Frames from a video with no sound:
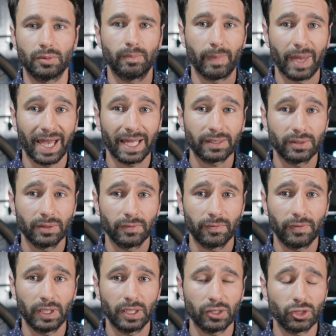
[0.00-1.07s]
matte
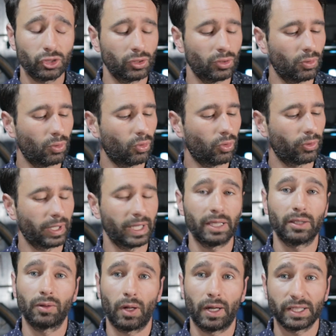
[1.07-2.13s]
finish or a
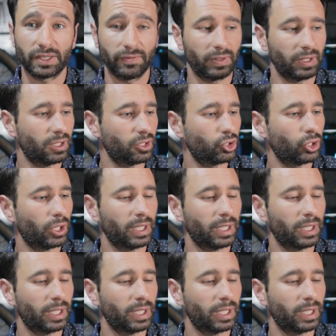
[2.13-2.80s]
gloss finish,